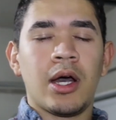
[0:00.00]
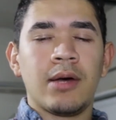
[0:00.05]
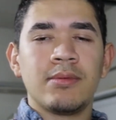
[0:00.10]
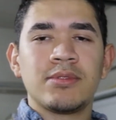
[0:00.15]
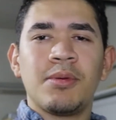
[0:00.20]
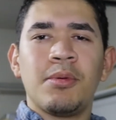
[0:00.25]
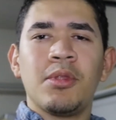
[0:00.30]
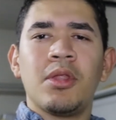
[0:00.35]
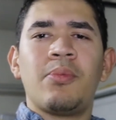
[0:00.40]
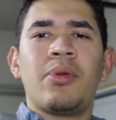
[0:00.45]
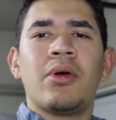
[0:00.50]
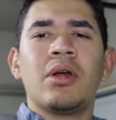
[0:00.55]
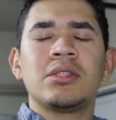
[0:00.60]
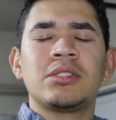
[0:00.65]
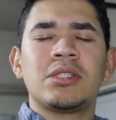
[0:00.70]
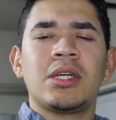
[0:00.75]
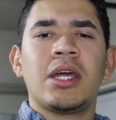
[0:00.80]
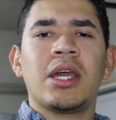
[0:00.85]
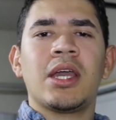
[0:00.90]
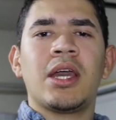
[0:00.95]
Some of the parts
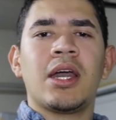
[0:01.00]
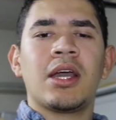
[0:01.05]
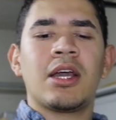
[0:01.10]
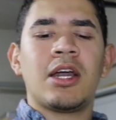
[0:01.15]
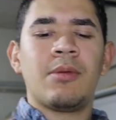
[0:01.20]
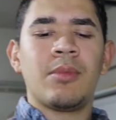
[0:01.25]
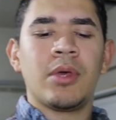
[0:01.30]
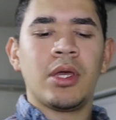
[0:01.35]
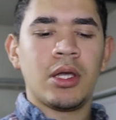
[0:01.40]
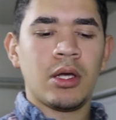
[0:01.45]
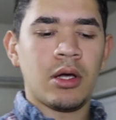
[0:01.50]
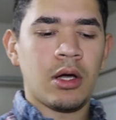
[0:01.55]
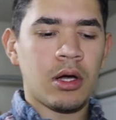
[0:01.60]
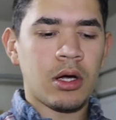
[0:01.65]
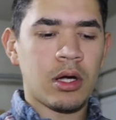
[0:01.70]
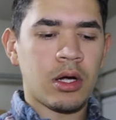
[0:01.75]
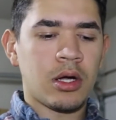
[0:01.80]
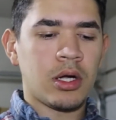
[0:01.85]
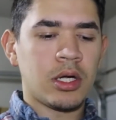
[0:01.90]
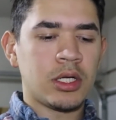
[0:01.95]
that I got coming
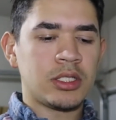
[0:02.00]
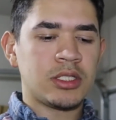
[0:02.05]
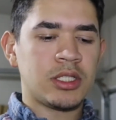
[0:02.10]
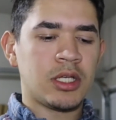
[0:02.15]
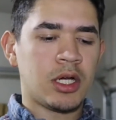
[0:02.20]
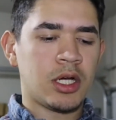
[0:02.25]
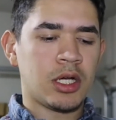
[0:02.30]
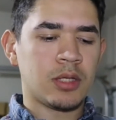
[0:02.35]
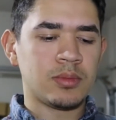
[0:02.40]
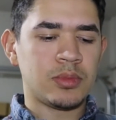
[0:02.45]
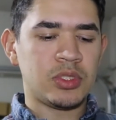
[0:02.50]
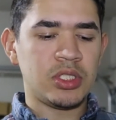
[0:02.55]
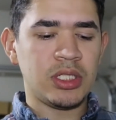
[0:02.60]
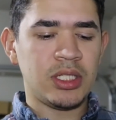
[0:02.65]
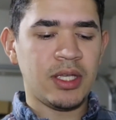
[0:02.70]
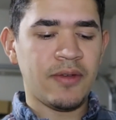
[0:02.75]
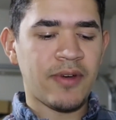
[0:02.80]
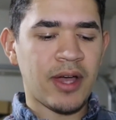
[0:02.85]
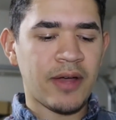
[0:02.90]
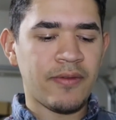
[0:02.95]
are some
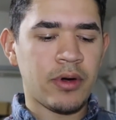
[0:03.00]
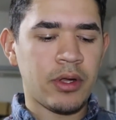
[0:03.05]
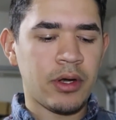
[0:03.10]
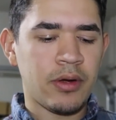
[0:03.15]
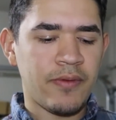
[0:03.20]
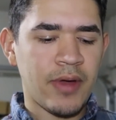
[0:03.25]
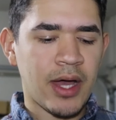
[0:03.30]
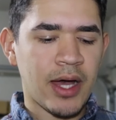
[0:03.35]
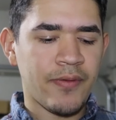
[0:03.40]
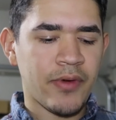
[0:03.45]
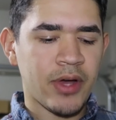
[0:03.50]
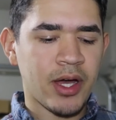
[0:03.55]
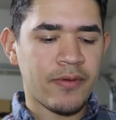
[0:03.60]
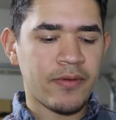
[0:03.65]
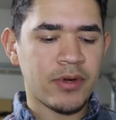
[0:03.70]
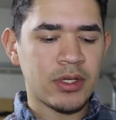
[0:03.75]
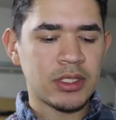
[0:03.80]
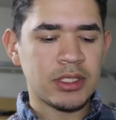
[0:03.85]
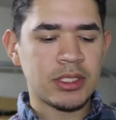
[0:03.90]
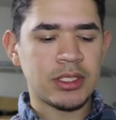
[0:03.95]
GT500 valve
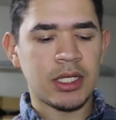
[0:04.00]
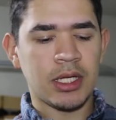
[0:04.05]
covers,